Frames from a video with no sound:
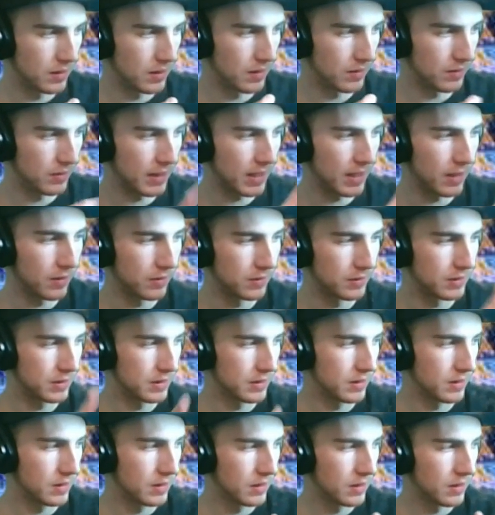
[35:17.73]
Of
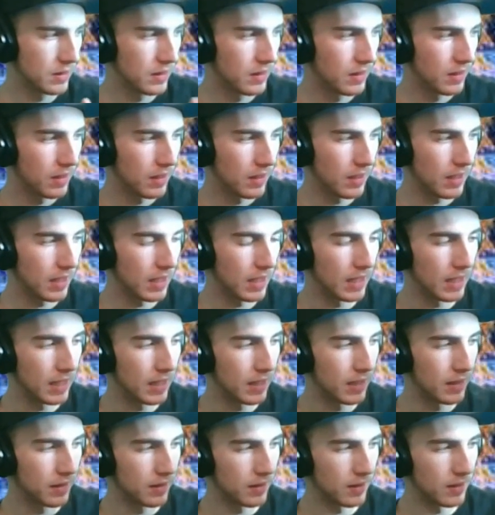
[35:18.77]
Lyons.
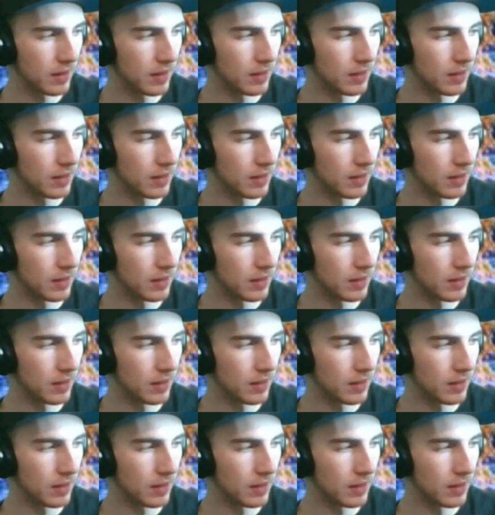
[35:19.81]
And,